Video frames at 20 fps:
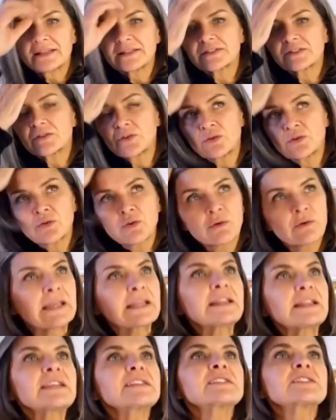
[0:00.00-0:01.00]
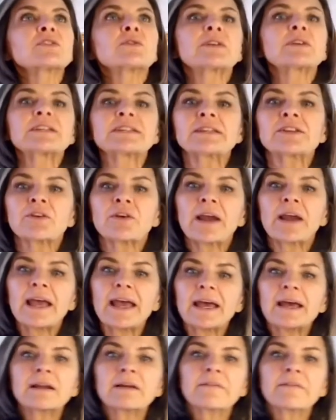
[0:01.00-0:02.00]
So you create these stories in your
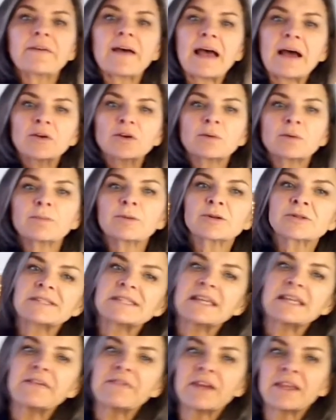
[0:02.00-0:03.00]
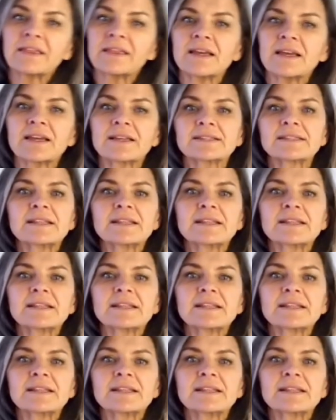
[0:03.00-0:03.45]
head of how you're perceiving things,